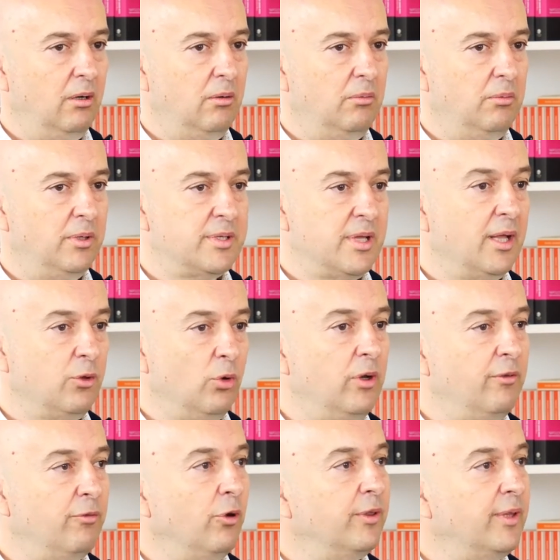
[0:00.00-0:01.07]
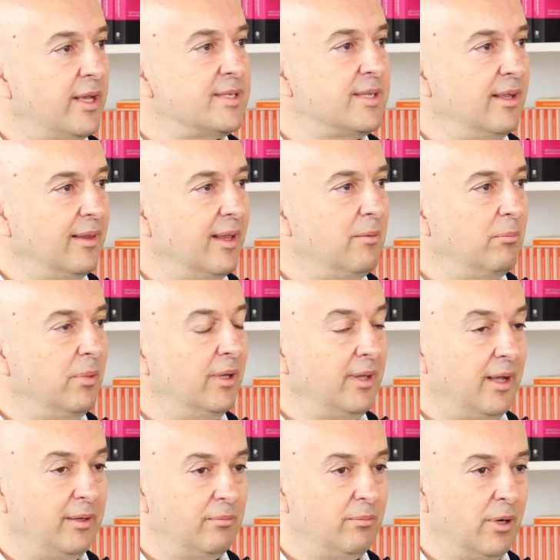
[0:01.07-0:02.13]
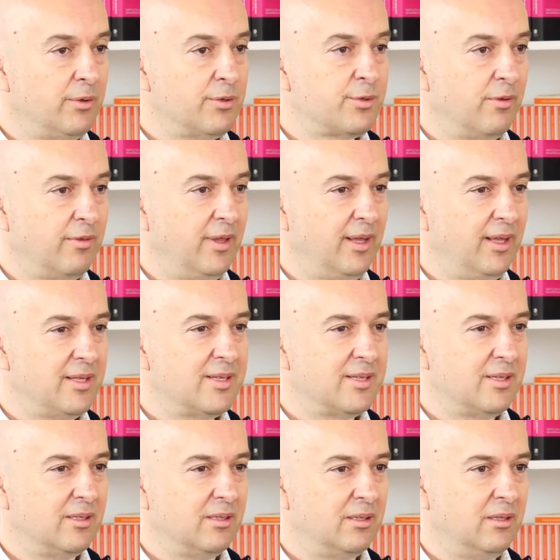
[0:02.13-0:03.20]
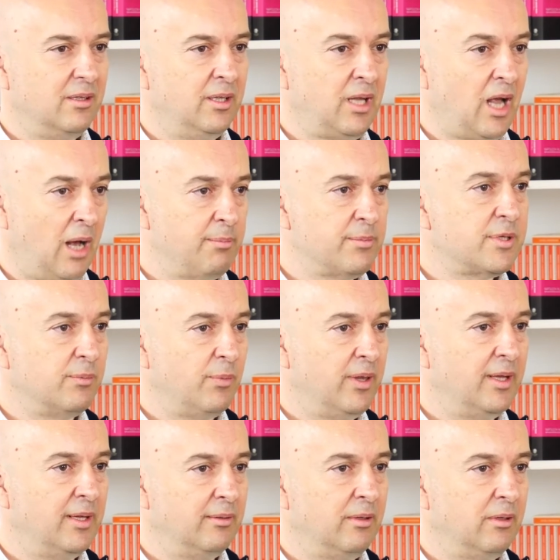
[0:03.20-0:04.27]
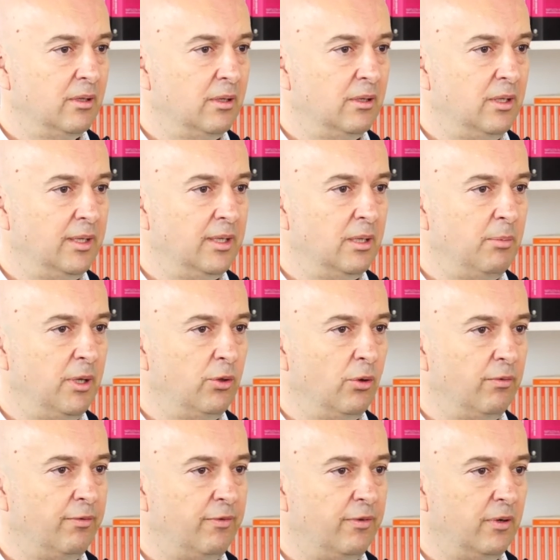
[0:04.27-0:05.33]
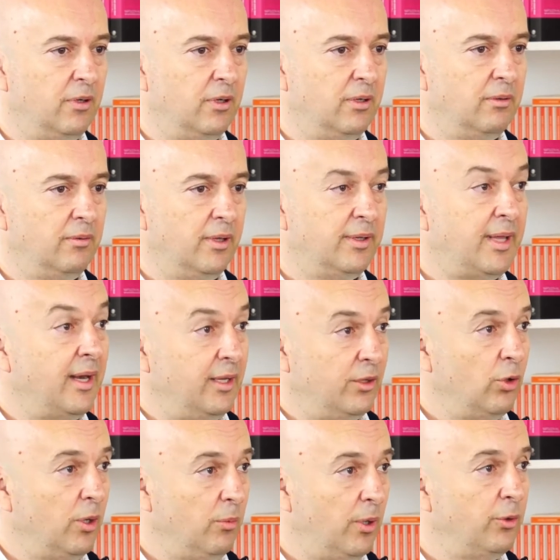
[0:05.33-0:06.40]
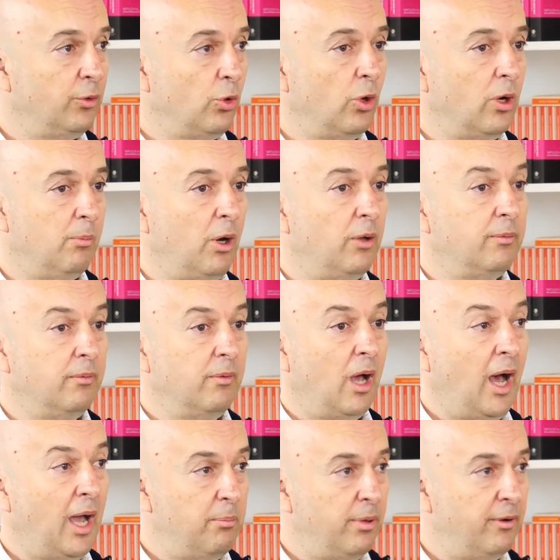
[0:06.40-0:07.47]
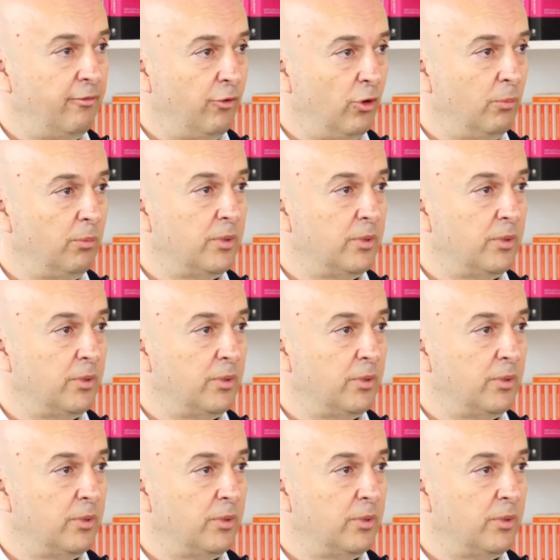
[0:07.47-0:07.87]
it's not only for testing them, but I, I also think it's it comes with a, a little bit of the territory when you talk about high performance,